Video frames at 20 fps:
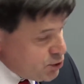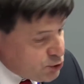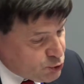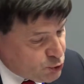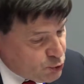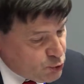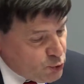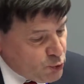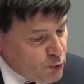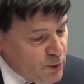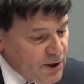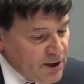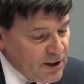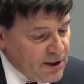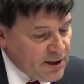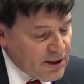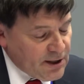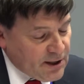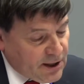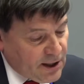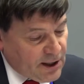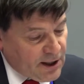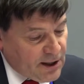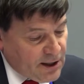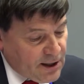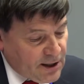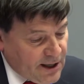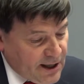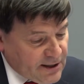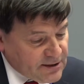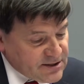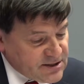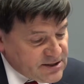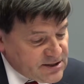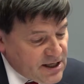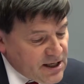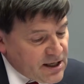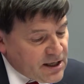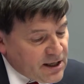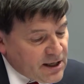to
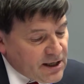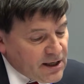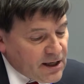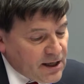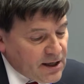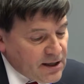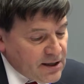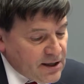Helsinki,